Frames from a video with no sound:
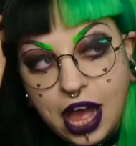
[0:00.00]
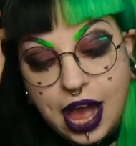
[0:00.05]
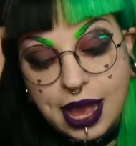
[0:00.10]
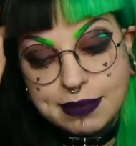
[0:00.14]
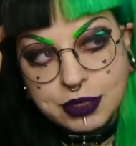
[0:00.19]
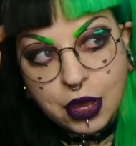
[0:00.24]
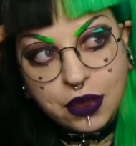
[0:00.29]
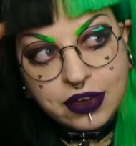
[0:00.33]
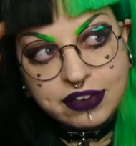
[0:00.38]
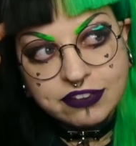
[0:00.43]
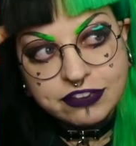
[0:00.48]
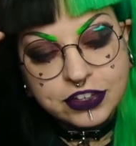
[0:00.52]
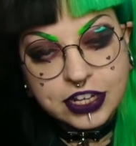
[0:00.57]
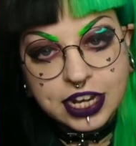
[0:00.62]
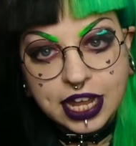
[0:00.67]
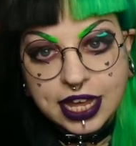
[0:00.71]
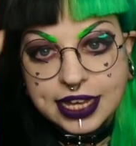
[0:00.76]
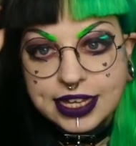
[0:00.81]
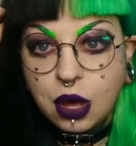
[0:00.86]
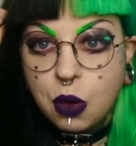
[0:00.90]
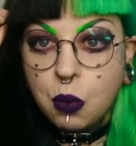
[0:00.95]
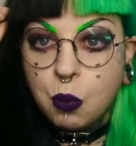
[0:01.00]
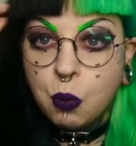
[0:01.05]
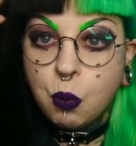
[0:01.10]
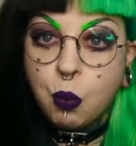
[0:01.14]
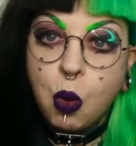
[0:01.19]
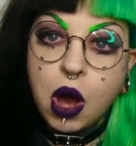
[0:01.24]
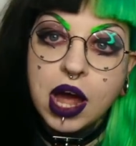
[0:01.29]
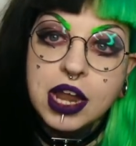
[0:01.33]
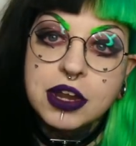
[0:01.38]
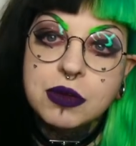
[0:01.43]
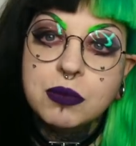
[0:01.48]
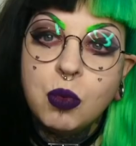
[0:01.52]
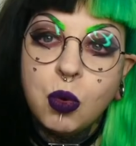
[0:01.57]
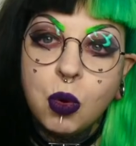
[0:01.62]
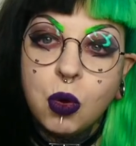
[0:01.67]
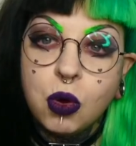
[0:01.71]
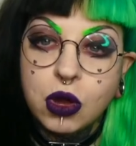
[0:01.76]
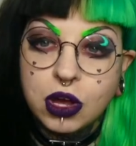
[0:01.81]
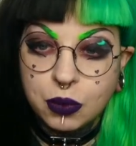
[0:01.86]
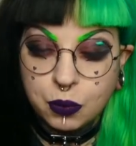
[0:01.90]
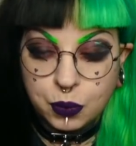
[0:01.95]
I'm going for like one
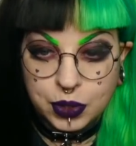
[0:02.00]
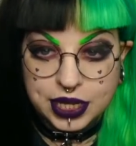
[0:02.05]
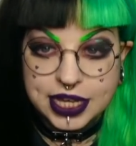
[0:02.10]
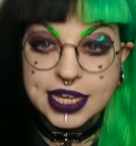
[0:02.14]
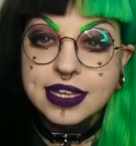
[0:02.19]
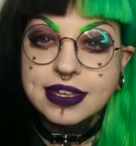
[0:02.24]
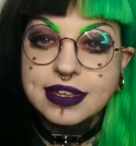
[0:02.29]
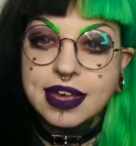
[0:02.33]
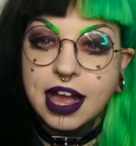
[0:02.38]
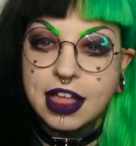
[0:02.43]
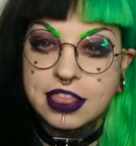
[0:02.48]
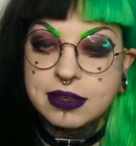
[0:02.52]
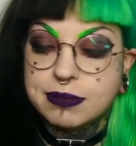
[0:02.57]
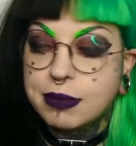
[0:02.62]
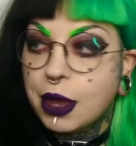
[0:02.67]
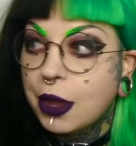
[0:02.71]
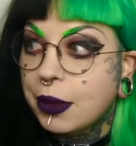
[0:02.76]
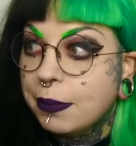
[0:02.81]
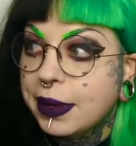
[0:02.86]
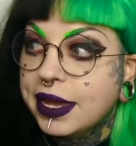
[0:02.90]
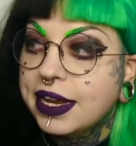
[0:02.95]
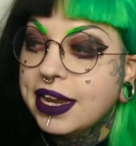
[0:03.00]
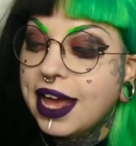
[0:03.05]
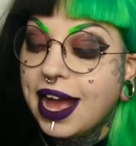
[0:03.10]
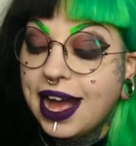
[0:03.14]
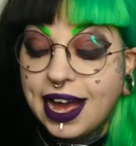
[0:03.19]
walk a week at the moment,